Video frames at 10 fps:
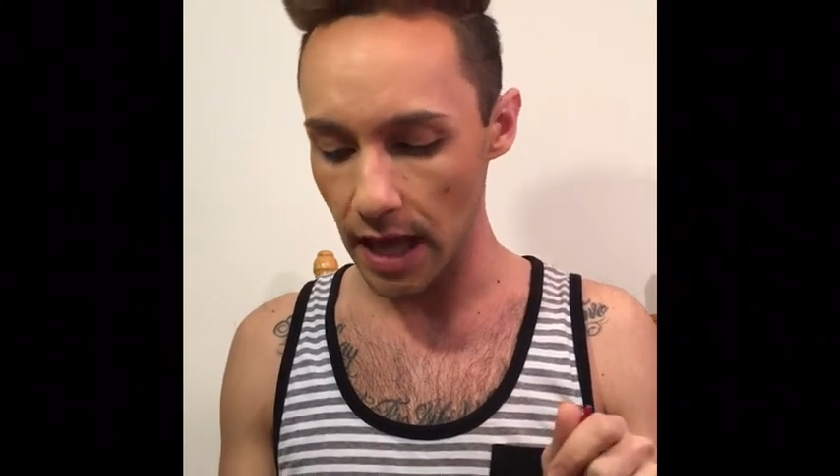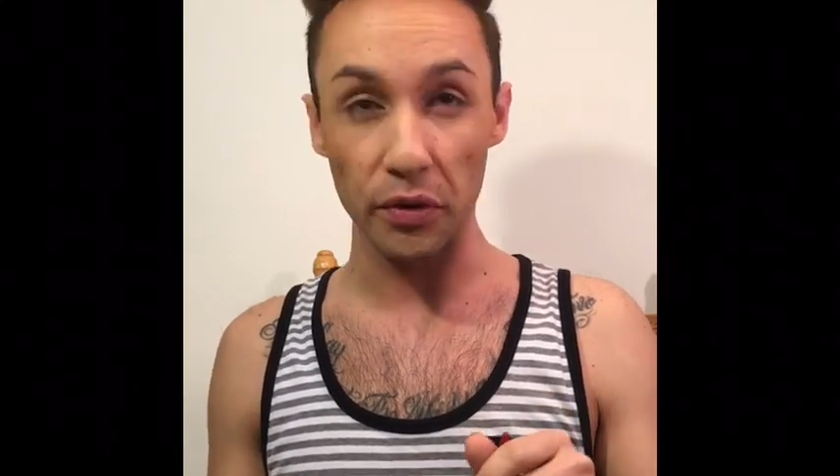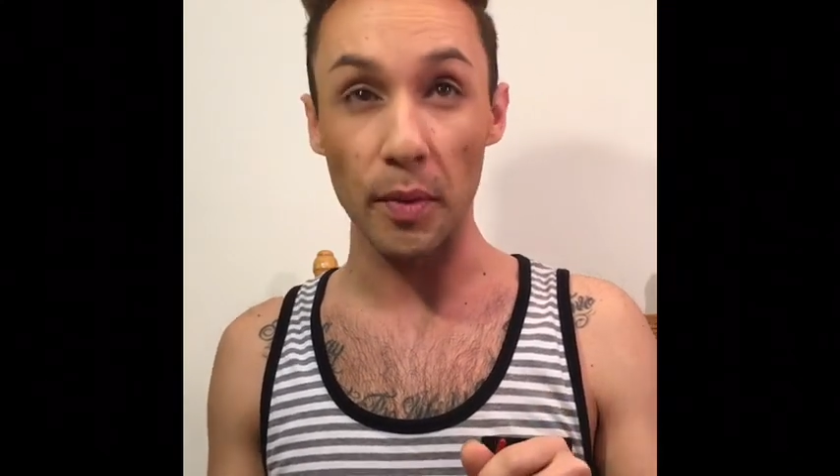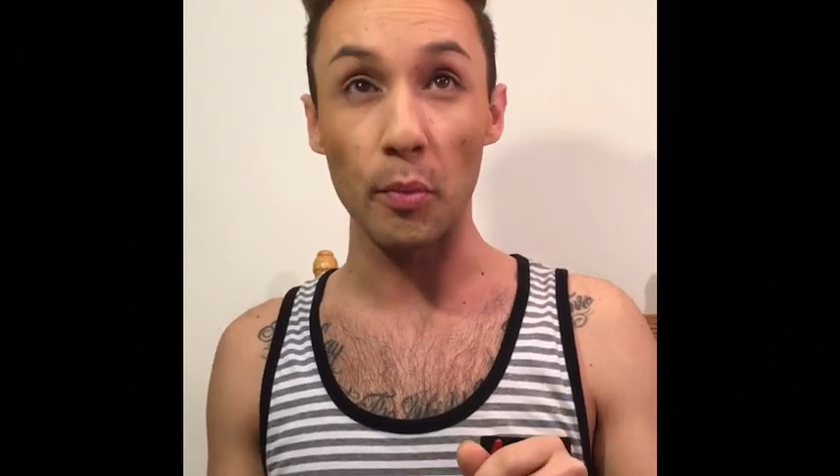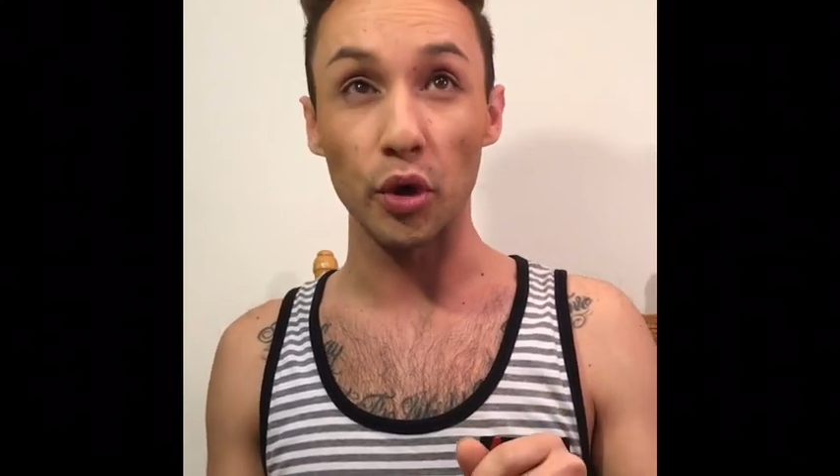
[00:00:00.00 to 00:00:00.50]
I
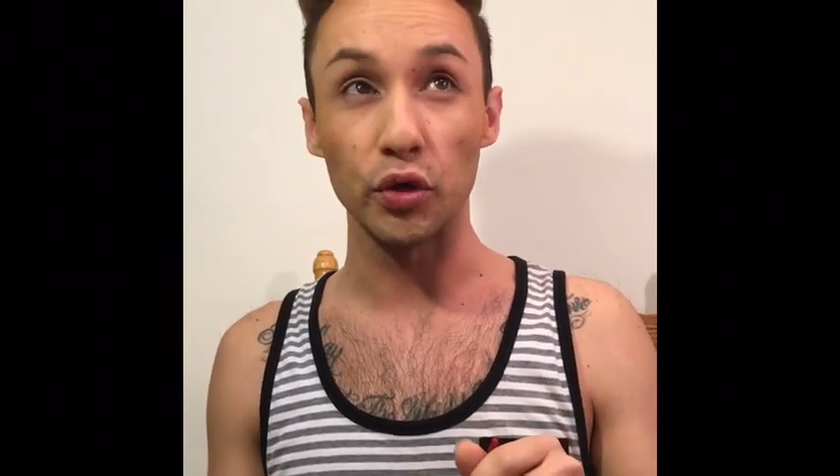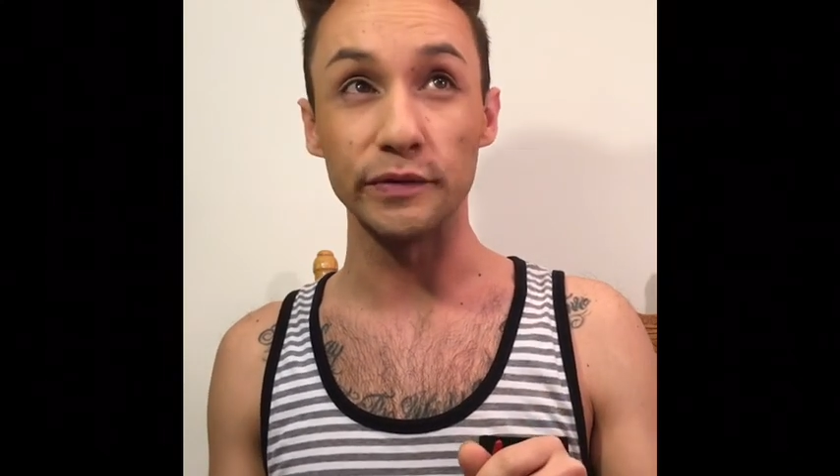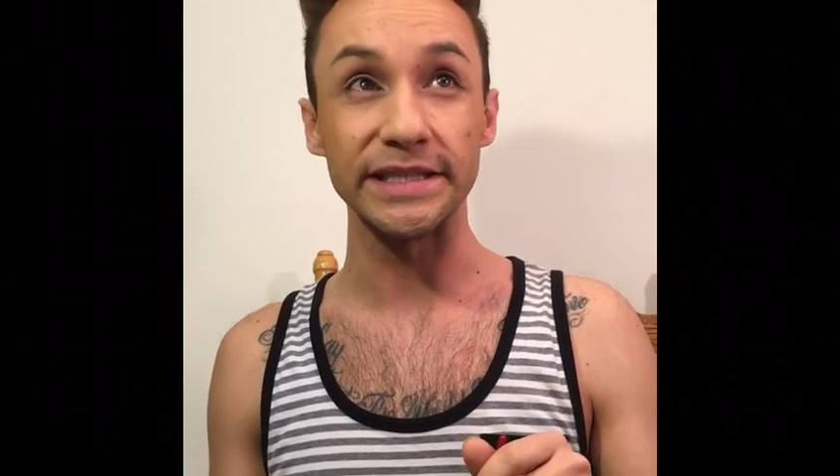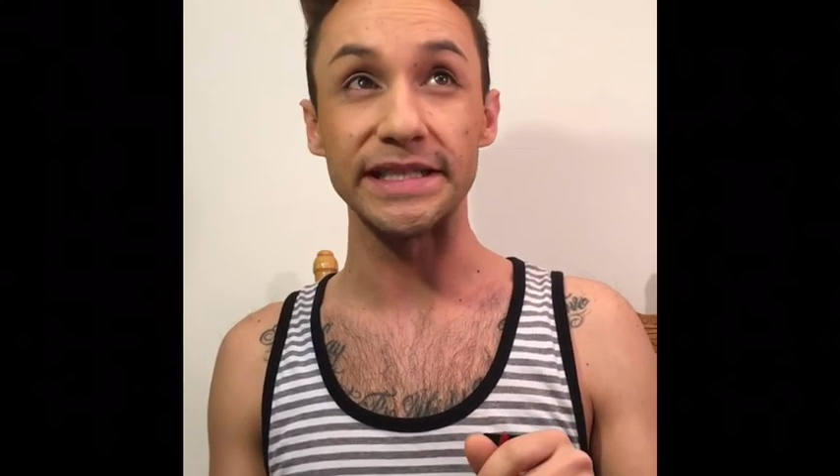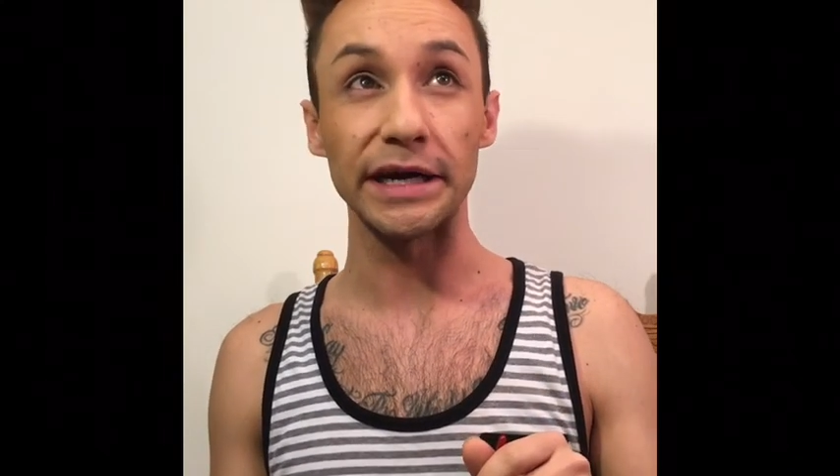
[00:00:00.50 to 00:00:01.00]
remember who
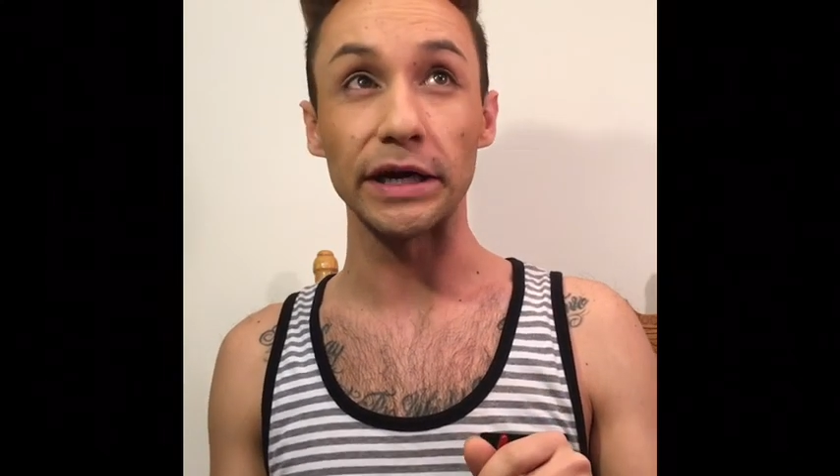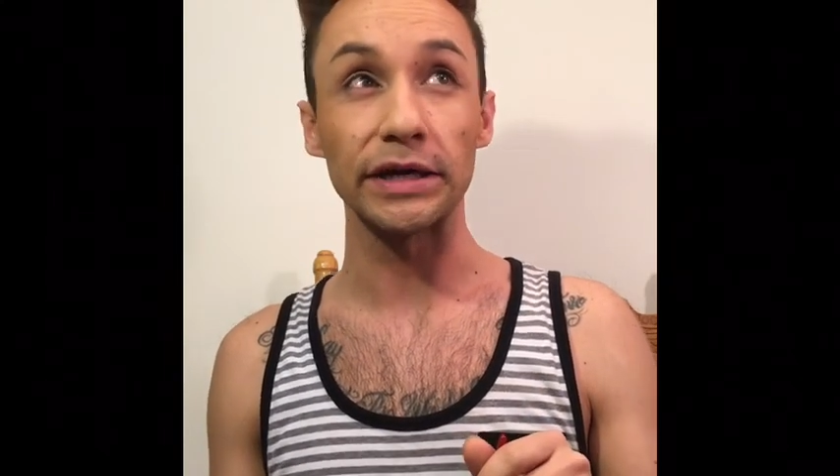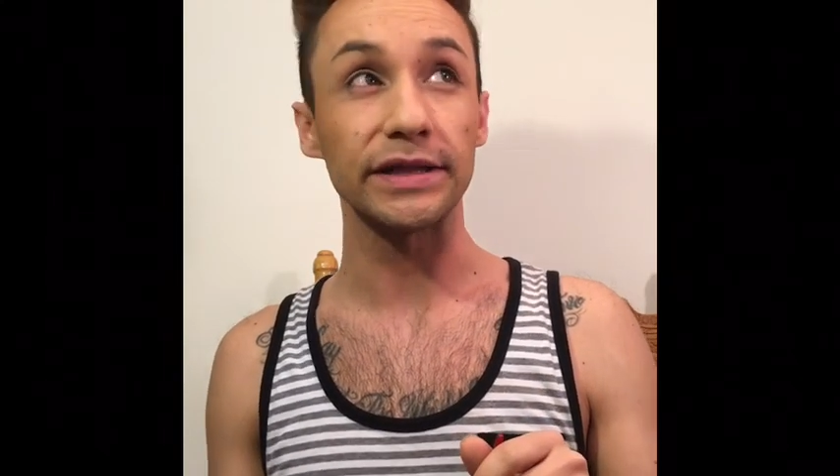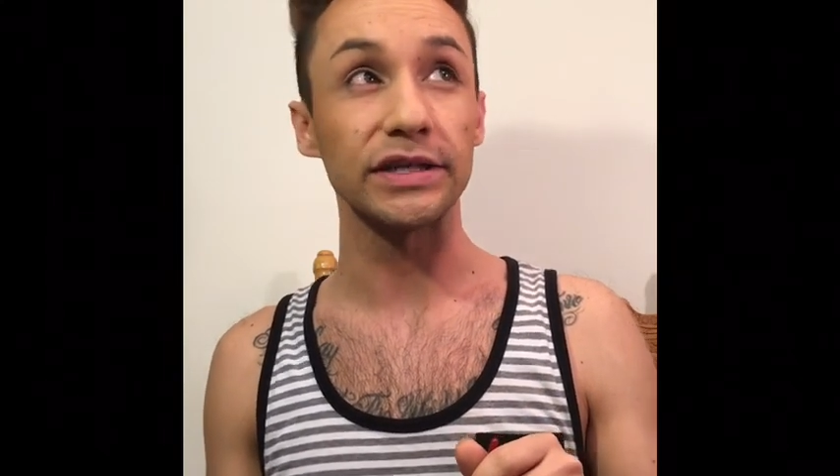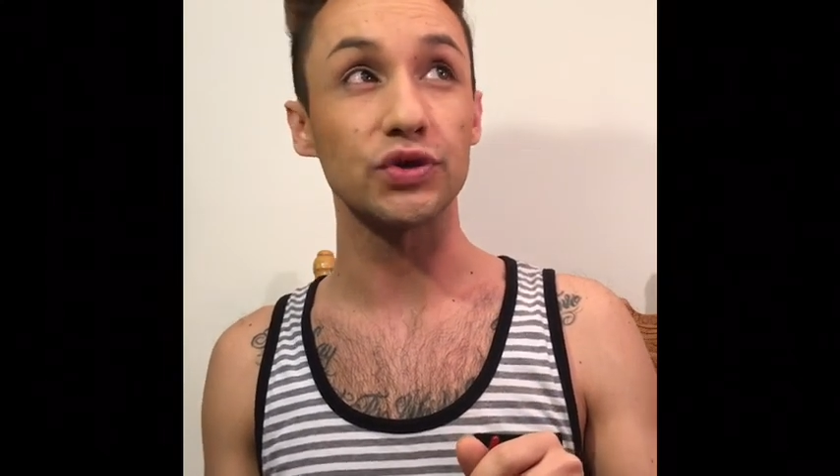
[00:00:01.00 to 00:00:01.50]
was
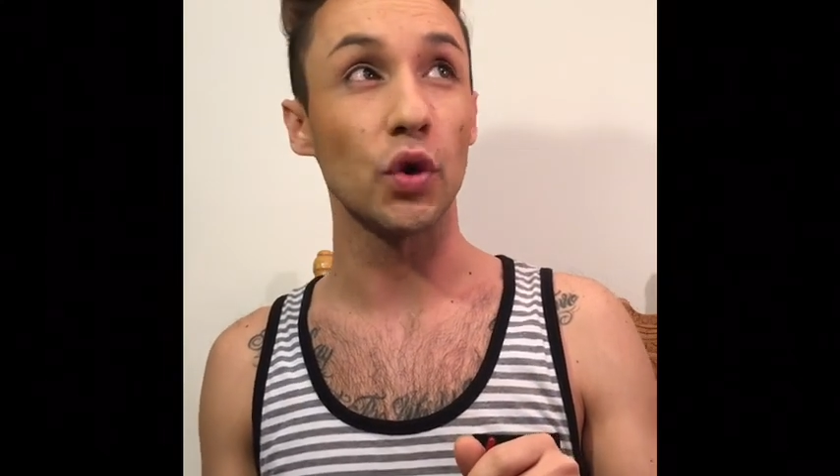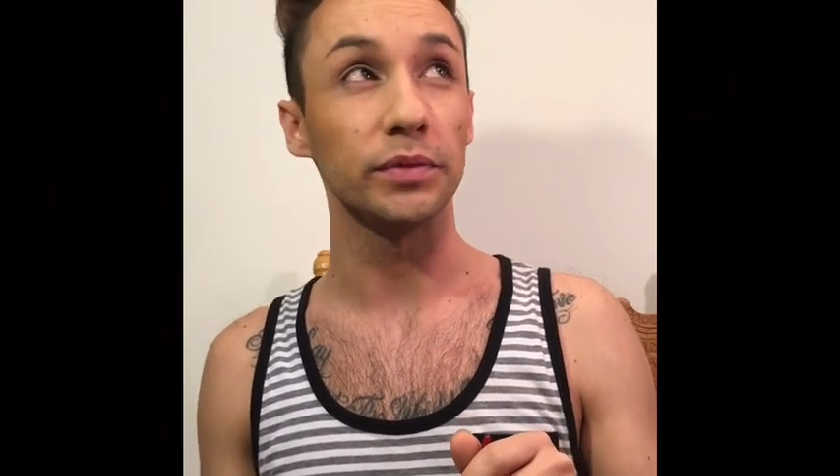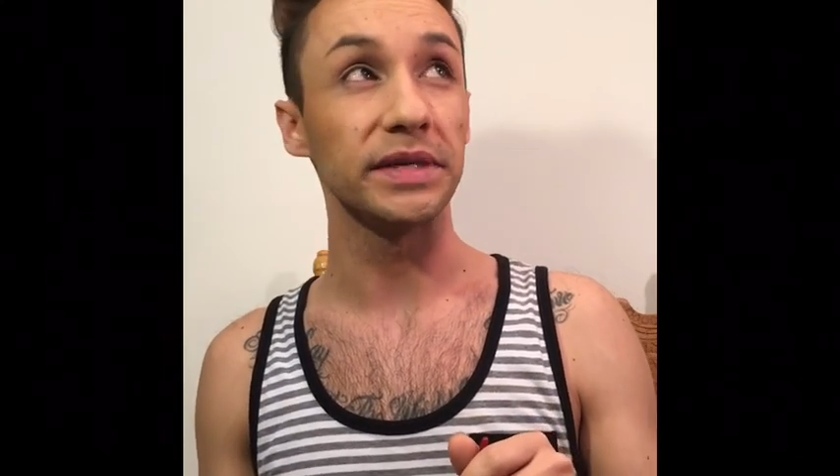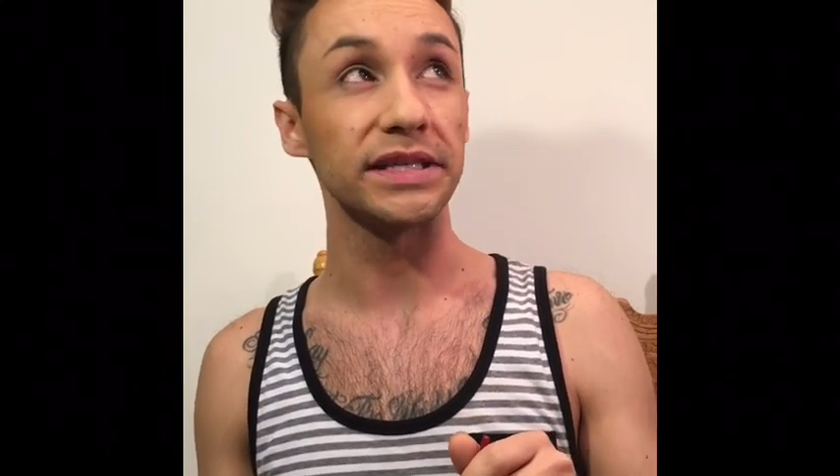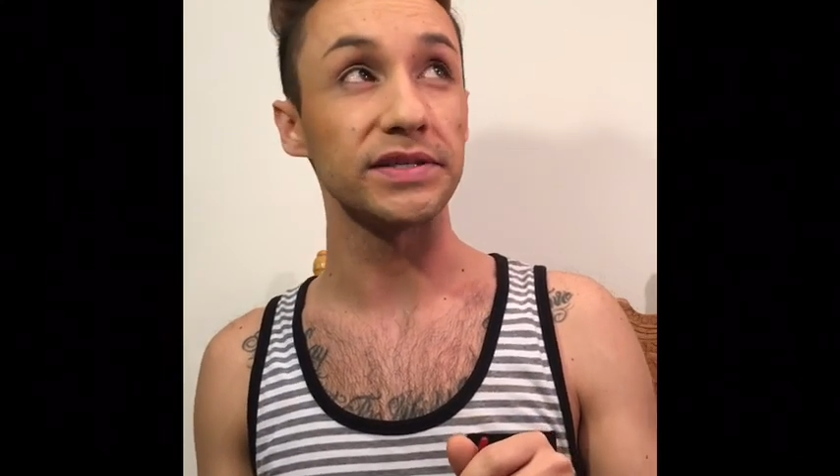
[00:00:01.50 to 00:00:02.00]
there that told
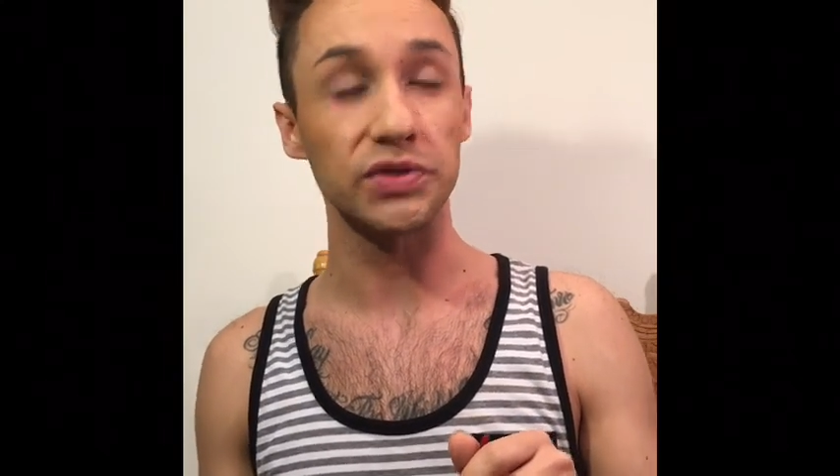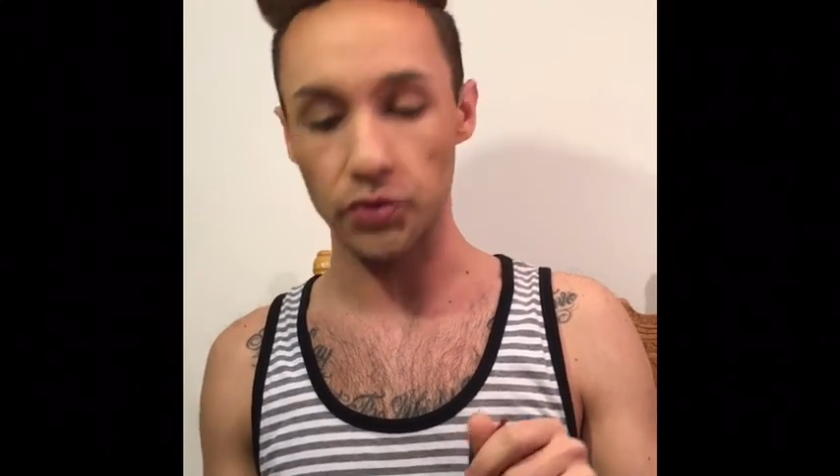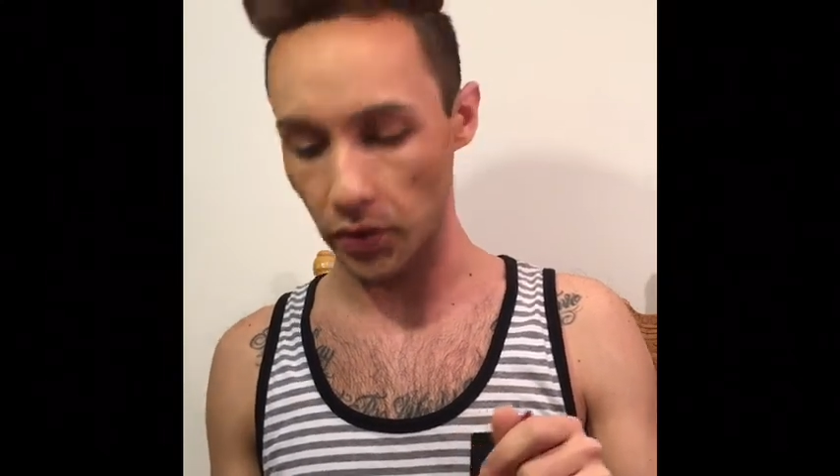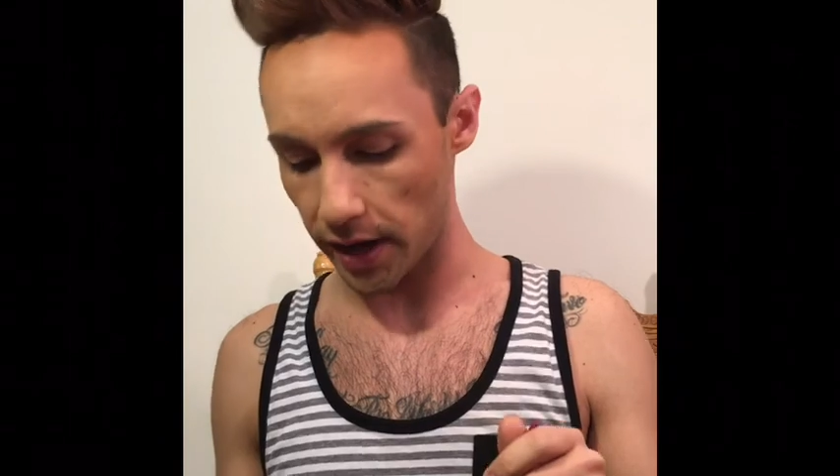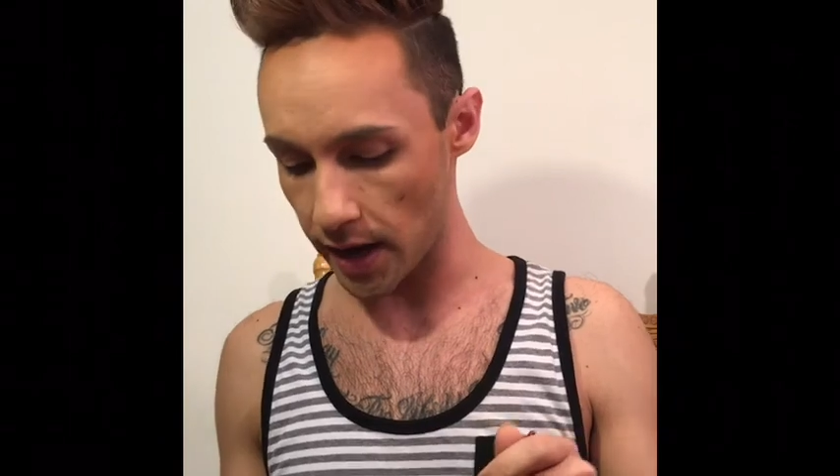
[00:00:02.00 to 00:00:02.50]
me this
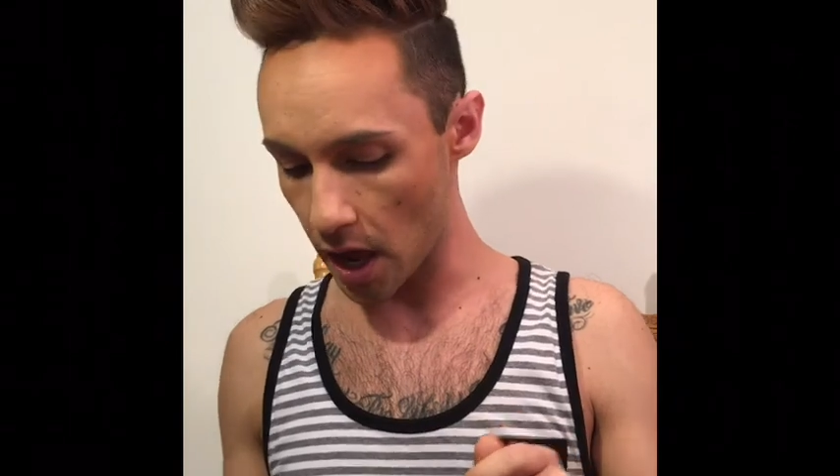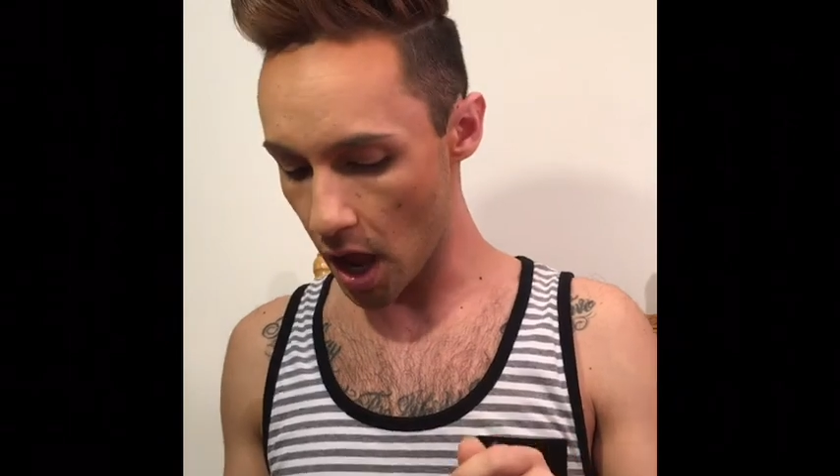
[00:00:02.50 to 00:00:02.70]
story.